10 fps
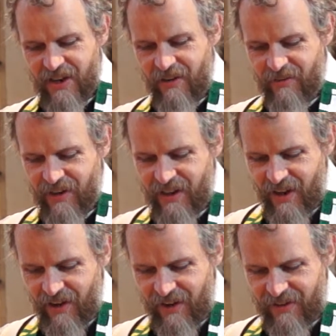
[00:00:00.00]
covering the
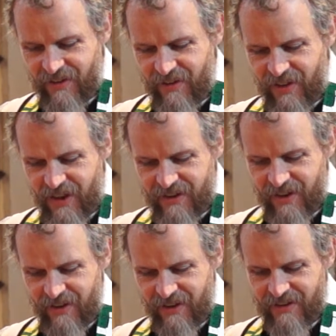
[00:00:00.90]
earth and thick
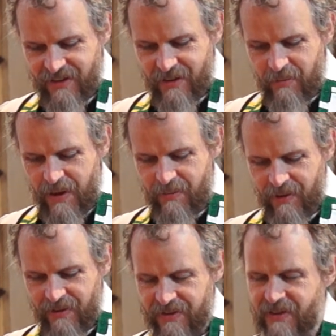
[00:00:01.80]
darkness the
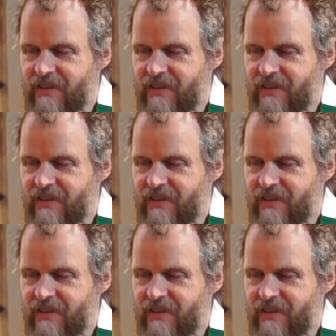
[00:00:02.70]
peoples.